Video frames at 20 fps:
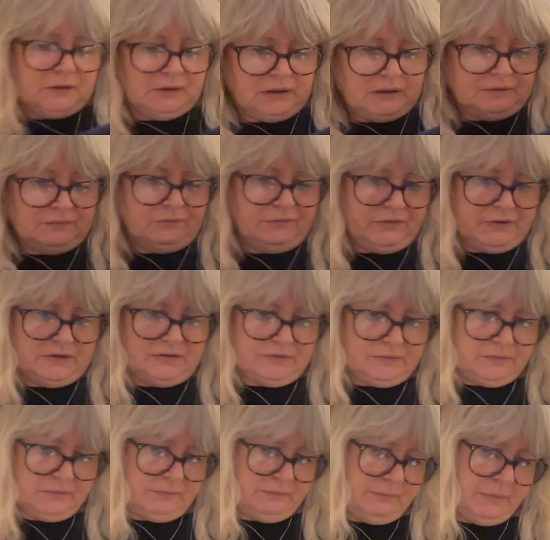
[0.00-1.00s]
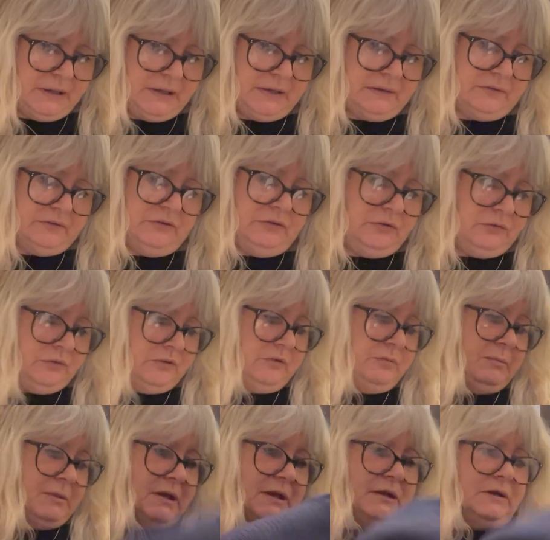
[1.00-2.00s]
it fits me and suits
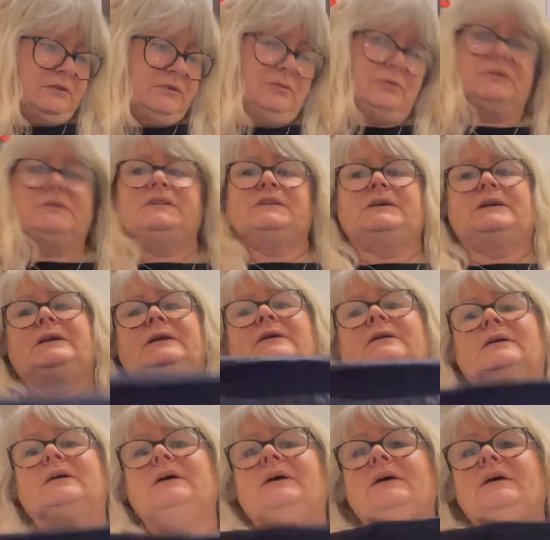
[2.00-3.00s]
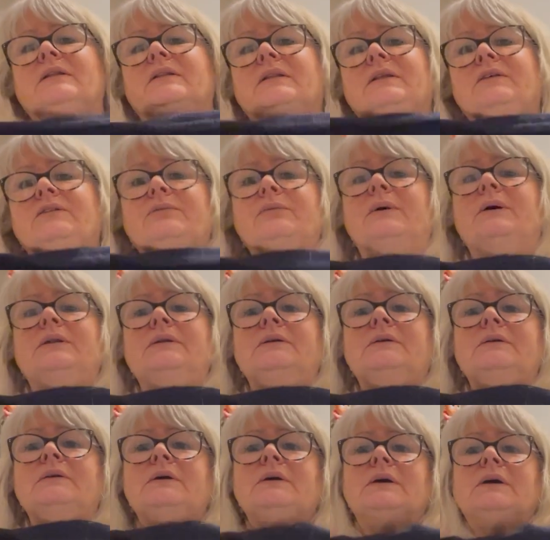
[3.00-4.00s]
me to a T. This one,
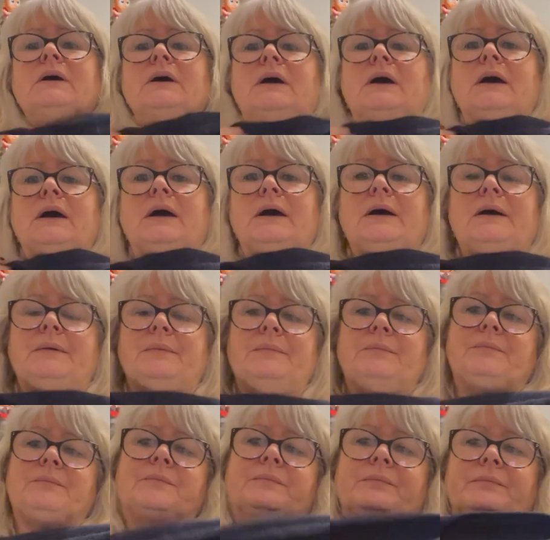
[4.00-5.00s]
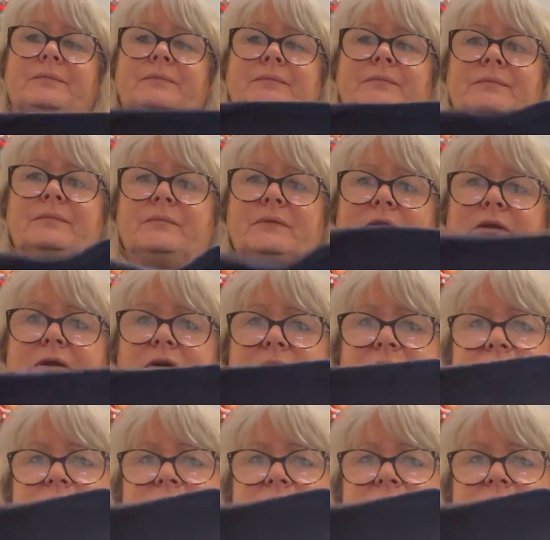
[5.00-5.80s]
you know,